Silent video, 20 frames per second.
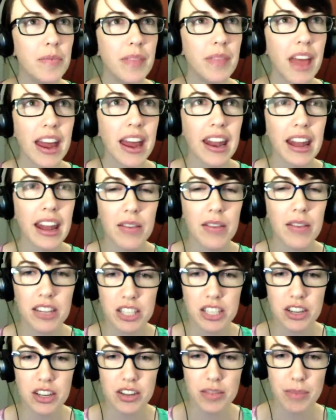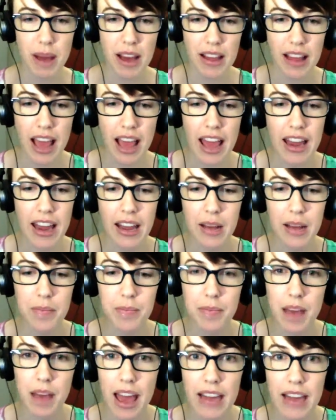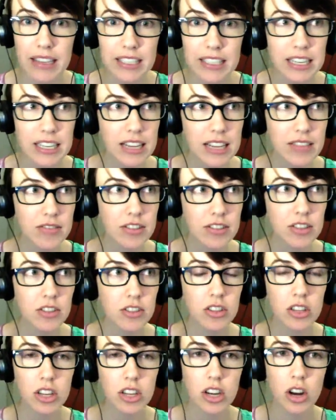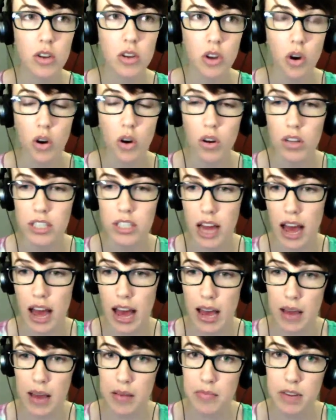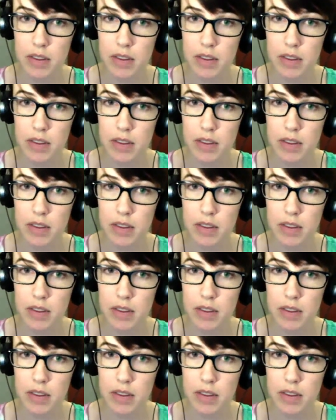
like when she goes back and Denise is the whole time,